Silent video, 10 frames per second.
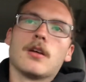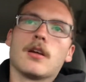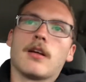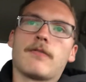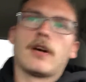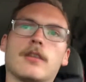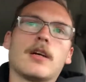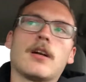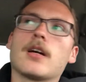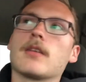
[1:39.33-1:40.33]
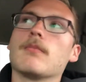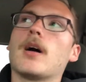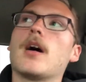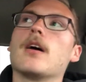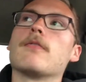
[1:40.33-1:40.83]
And I found out I can
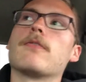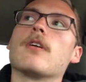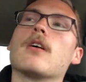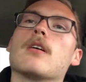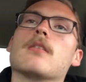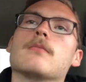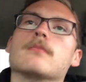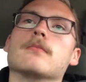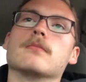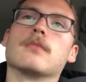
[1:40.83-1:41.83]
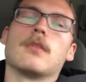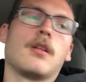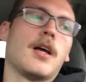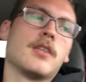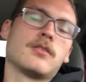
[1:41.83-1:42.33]
buy it from
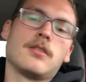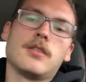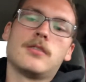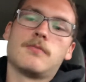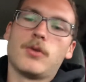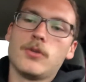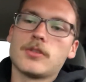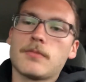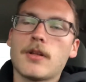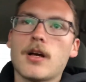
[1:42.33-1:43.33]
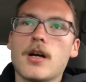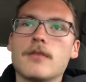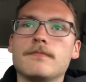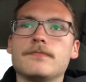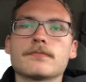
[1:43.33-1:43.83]
Leslie's Pool Supply.
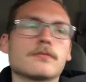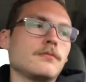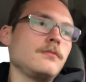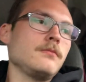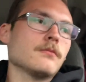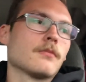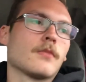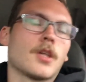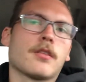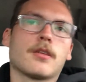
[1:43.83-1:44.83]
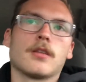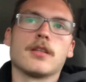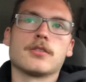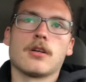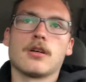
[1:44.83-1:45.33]
I think they
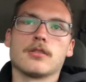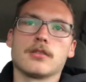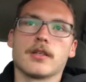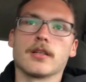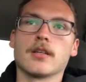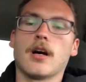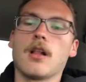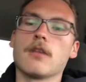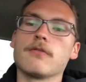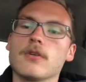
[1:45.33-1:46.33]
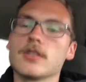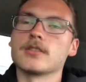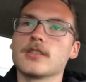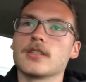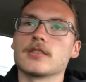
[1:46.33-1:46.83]
charge like
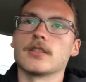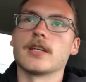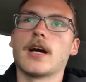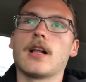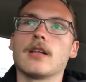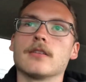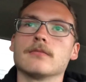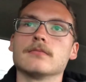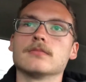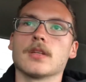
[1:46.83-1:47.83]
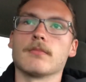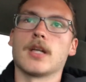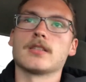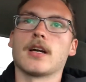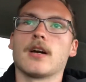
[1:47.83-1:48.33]
$1.46 a gallon in
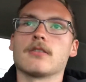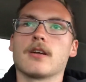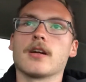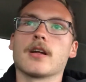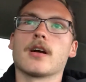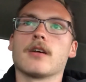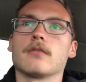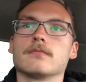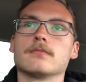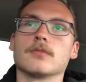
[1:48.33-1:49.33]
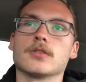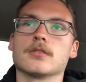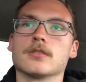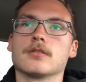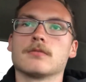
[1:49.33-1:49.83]
my town right now, which
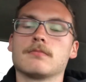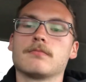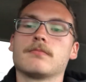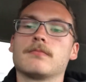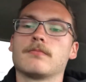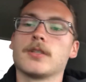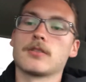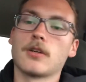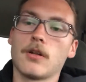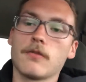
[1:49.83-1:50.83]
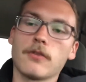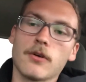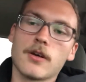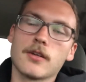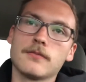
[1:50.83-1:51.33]
is Pensacola,
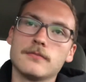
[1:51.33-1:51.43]
Florida.